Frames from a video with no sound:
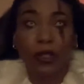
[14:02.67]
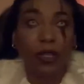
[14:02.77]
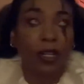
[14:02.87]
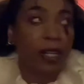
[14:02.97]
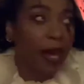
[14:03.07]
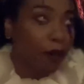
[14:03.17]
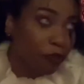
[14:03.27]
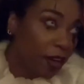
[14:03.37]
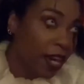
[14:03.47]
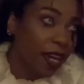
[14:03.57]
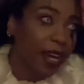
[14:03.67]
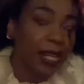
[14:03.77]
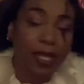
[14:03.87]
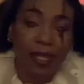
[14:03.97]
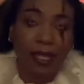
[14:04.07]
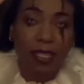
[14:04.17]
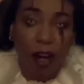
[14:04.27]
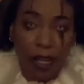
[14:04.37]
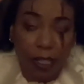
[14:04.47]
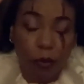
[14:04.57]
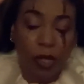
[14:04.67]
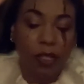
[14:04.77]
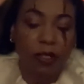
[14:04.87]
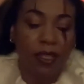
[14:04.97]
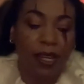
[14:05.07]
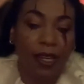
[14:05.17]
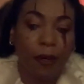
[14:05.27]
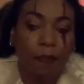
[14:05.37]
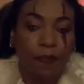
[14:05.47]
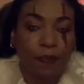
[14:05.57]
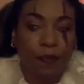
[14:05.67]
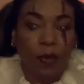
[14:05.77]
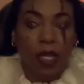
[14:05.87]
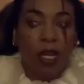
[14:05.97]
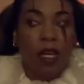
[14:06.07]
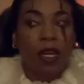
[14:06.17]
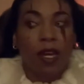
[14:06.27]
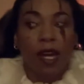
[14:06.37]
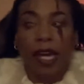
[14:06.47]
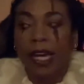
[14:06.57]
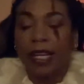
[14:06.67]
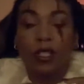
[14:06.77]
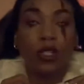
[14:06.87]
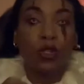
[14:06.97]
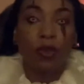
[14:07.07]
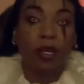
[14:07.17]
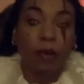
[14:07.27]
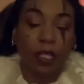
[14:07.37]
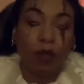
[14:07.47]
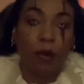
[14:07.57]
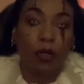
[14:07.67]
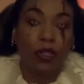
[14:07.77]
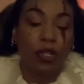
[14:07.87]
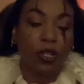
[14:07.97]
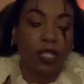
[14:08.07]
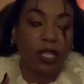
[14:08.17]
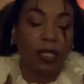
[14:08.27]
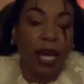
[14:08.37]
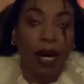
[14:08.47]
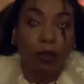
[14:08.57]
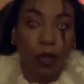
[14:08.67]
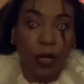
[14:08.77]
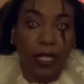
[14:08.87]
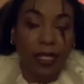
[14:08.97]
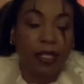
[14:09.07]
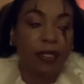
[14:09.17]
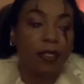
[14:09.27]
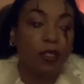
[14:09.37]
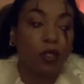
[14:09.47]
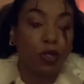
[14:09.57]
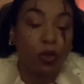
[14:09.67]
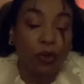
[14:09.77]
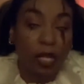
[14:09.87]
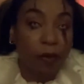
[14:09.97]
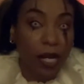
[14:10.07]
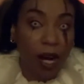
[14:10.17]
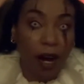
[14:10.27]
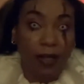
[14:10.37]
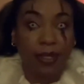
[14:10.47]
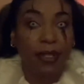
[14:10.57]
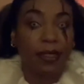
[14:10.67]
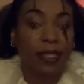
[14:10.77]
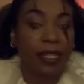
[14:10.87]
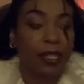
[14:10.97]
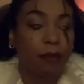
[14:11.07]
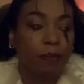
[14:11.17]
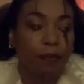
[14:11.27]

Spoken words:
or a cafe, anything that's haunted where there's like extreme exposure to loud noises, screaming constantly,